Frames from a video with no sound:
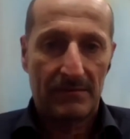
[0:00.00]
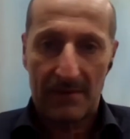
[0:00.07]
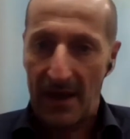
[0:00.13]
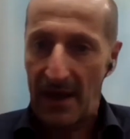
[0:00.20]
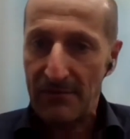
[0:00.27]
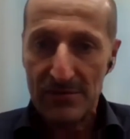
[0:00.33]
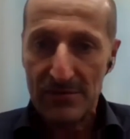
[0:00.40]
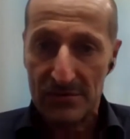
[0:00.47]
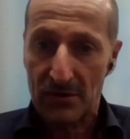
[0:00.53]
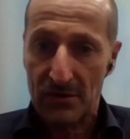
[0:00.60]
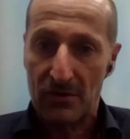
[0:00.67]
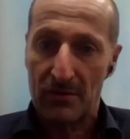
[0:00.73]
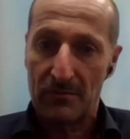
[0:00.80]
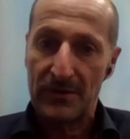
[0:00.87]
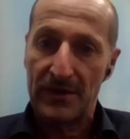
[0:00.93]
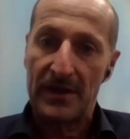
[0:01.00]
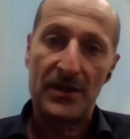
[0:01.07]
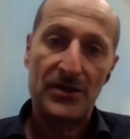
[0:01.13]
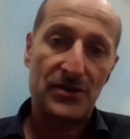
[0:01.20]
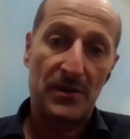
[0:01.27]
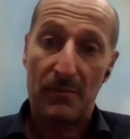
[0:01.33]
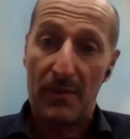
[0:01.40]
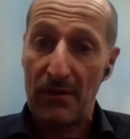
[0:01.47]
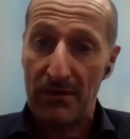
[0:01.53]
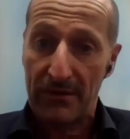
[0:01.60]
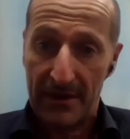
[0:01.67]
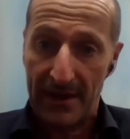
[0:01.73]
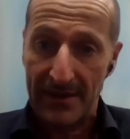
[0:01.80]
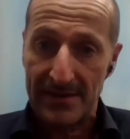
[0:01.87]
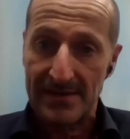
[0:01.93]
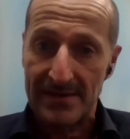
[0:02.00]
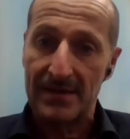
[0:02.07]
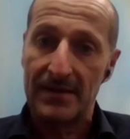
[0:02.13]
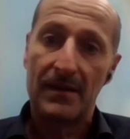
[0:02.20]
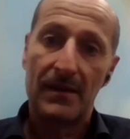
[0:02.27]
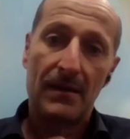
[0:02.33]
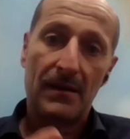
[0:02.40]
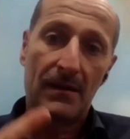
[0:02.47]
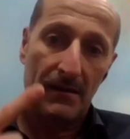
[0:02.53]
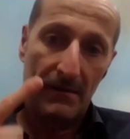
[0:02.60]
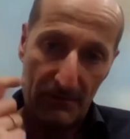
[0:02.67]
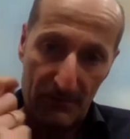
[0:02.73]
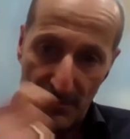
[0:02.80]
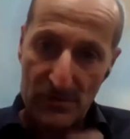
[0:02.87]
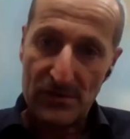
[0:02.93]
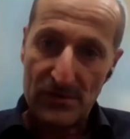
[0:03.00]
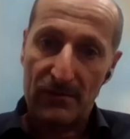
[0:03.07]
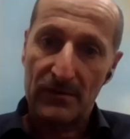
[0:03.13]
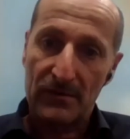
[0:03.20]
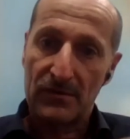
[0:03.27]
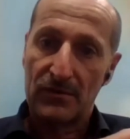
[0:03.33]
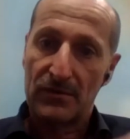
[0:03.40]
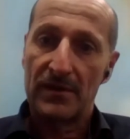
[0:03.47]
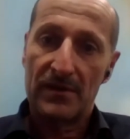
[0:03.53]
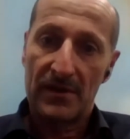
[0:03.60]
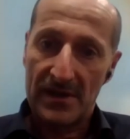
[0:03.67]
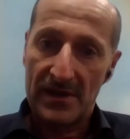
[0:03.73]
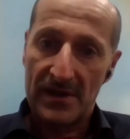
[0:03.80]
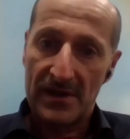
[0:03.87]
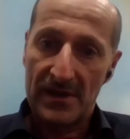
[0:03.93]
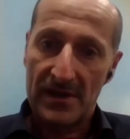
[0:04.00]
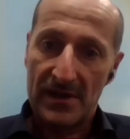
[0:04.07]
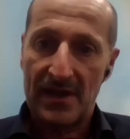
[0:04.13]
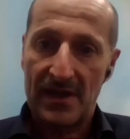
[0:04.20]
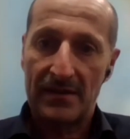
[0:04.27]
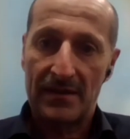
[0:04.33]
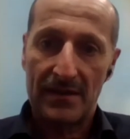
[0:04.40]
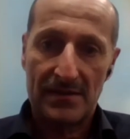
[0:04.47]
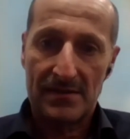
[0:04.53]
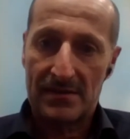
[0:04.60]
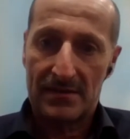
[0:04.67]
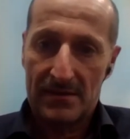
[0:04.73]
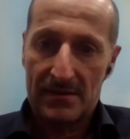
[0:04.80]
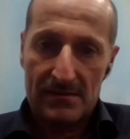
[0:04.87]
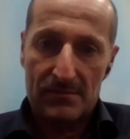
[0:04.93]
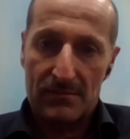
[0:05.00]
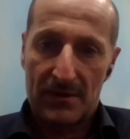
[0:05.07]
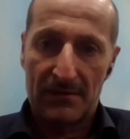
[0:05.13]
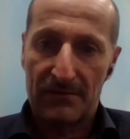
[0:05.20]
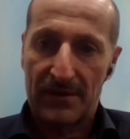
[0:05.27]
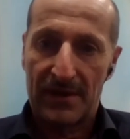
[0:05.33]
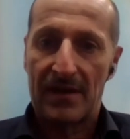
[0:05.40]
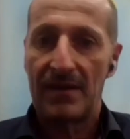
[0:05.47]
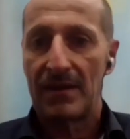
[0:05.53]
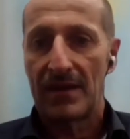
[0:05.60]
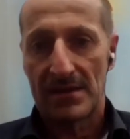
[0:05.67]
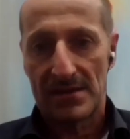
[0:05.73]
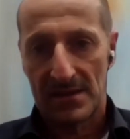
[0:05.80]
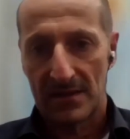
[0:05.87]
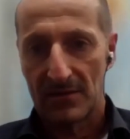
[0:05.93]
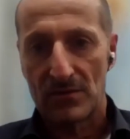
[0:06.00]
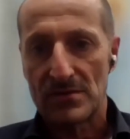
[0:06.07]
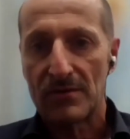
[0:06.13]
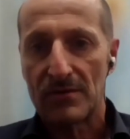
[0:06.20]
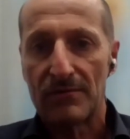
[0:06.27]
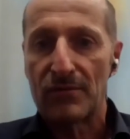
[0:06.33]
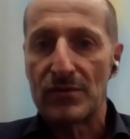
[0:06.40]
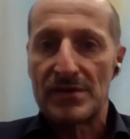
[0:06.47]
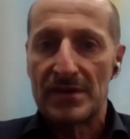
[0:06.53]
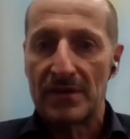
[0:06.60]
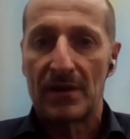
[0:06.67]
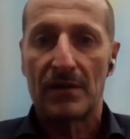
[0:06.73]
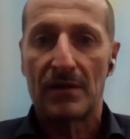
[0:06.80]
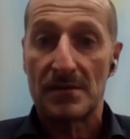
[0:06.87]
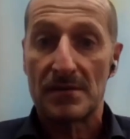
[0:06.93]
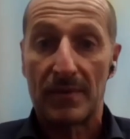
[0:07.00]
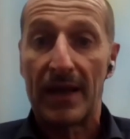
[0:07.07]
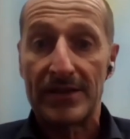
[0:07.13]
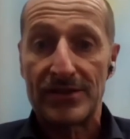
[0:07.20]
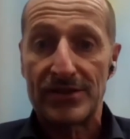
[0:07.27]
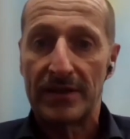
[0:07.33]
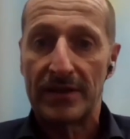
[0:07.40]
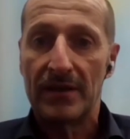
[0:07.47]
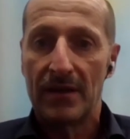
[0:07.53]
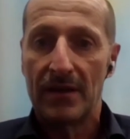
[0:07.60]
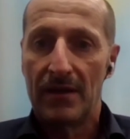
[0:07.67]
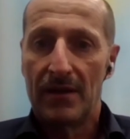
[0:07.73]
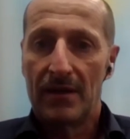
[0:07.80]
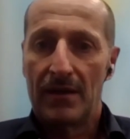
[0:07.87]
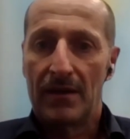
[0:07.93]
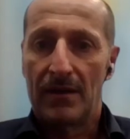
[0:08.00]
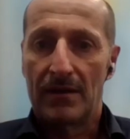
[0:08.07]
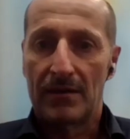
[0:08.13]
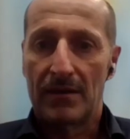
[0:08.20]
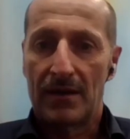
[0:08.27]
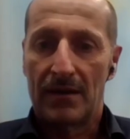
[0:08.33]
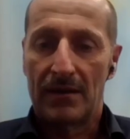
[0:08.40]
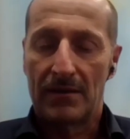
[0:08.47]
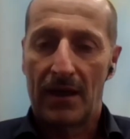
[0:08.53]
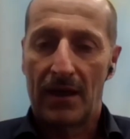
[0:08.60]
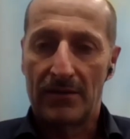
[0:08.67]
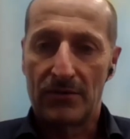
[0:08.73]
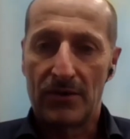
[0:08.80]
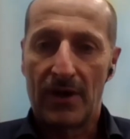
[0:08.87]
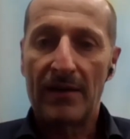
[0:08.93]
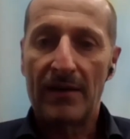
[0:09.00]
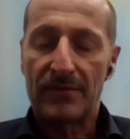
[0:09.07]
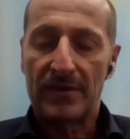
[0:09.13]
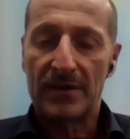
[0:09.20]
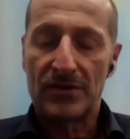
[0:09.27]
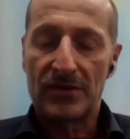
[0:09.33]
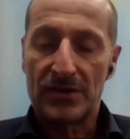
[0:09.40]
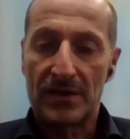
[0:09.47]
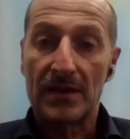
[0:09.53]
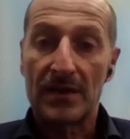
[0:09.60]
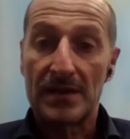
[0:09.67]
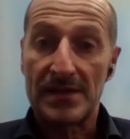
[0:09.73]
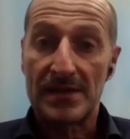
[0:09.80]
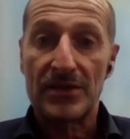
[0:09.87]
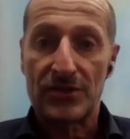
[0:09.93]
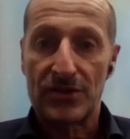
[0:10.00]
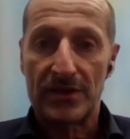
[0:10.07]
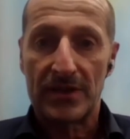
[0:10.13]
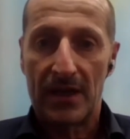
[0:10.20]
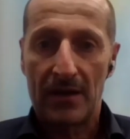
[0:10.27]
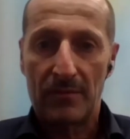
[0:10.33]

have a strong communication in both ends. First of all, to your customer side, that's one of the key things, and also of course in the whole supply chain, and drive digitalization there,